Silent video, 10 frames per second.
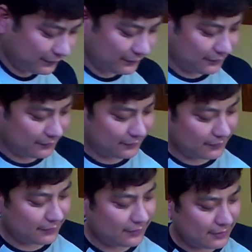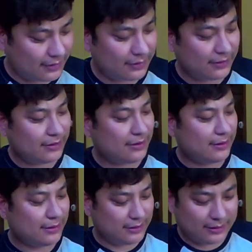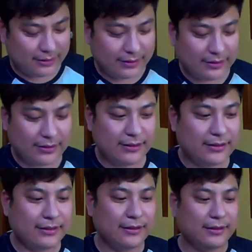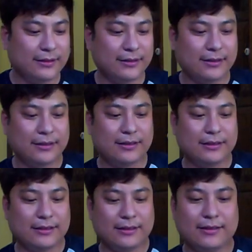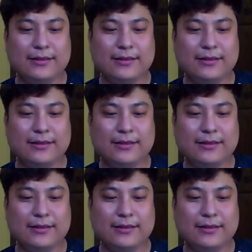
(no one is talking)